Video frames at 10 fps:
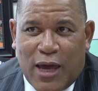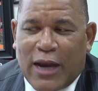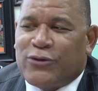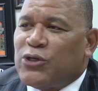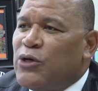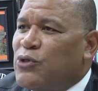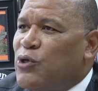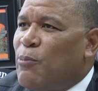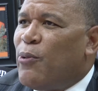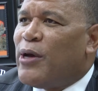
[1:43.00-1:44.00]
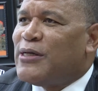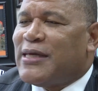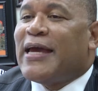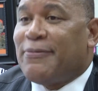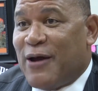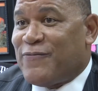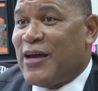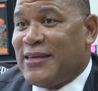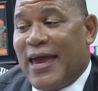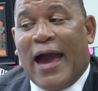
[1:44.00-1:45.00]
and it was, it was a good point because, as a matter
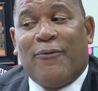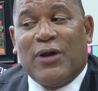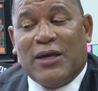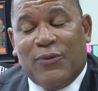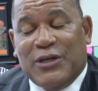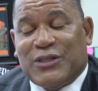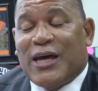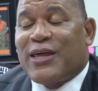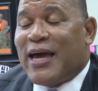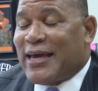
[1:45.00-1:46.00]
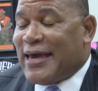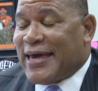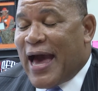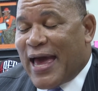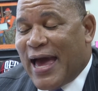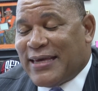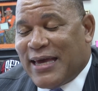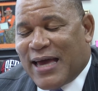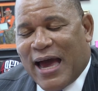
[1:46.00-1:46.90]
of fact, when, when he said that, I, I, I,